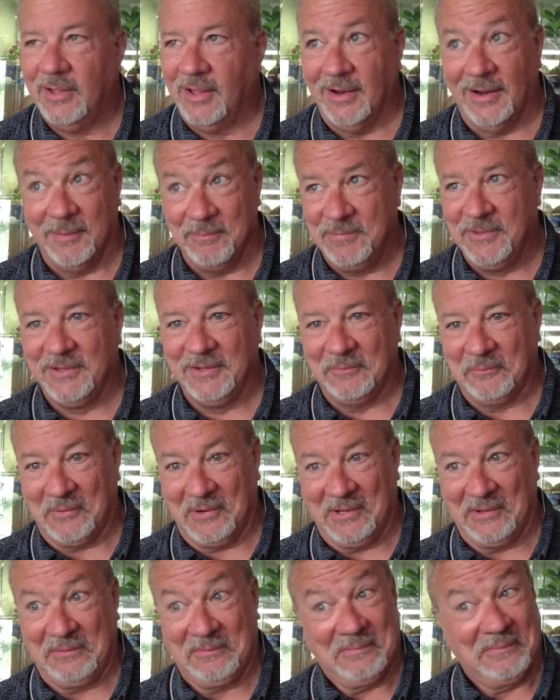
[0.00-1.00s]
And I'm thinking,
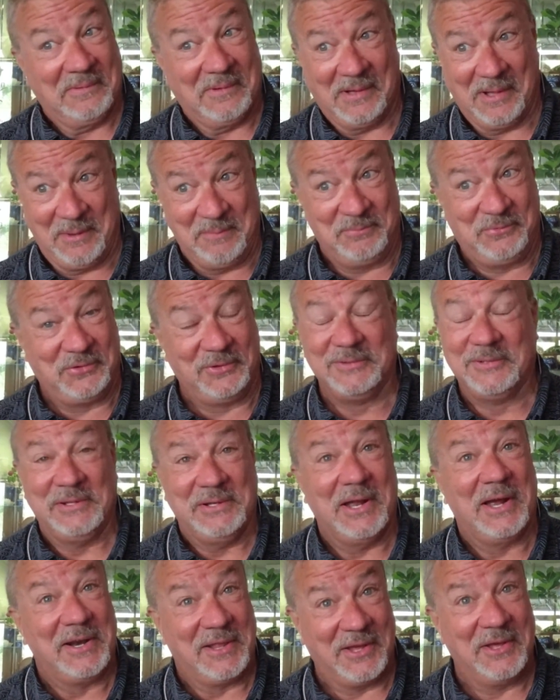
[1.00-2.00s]
well, I'm certainly
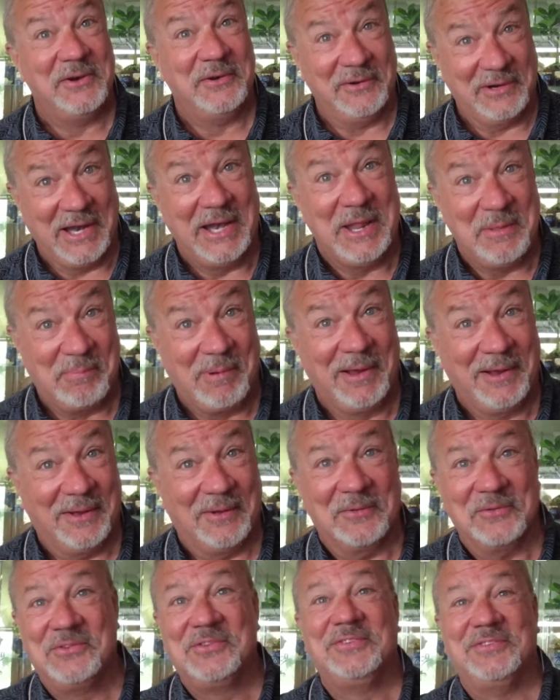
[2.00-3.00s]
not 180
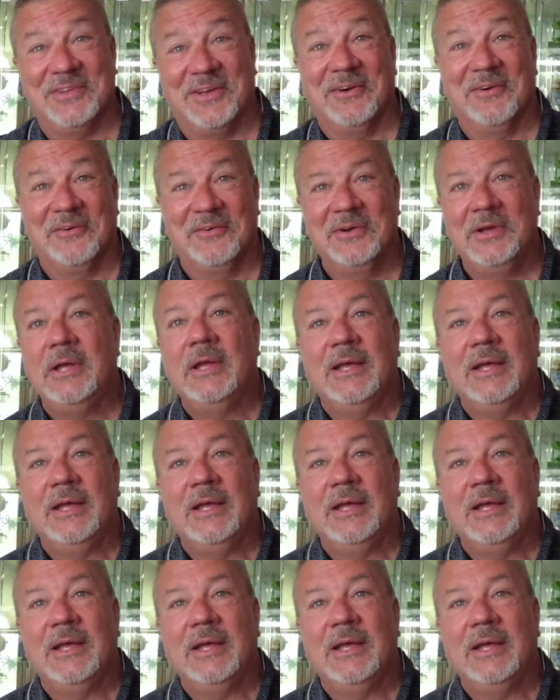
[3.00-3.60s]
pounds. So,